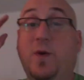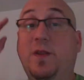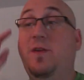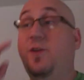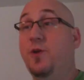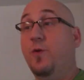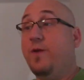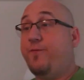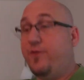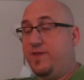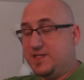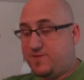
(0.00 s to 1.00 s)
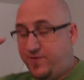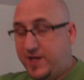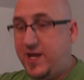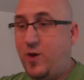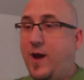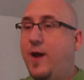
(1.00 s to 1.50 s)
going to do it for this
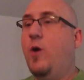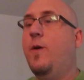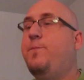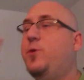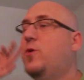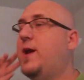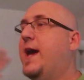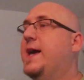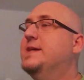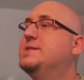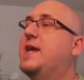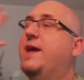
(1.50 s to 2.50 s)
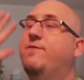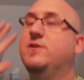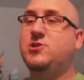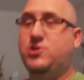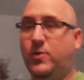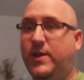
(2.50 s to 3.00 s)
video. I hope you guys have
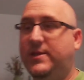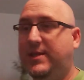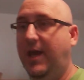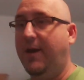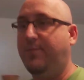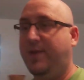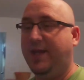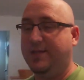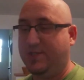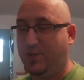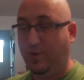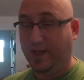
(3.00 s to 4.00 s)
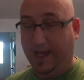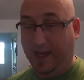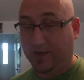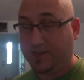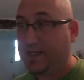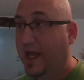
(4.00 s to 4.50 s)
enjoyed the updates to the
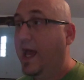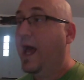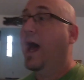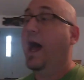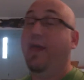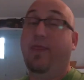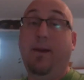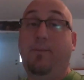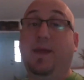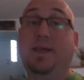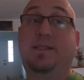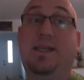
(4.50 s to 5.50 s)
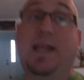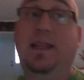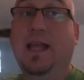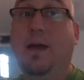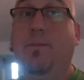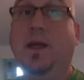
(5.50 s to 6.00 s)
house. That being
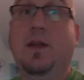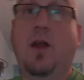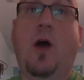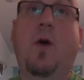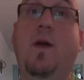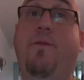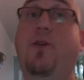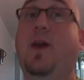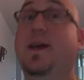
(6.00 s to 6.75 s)
said, let me know if you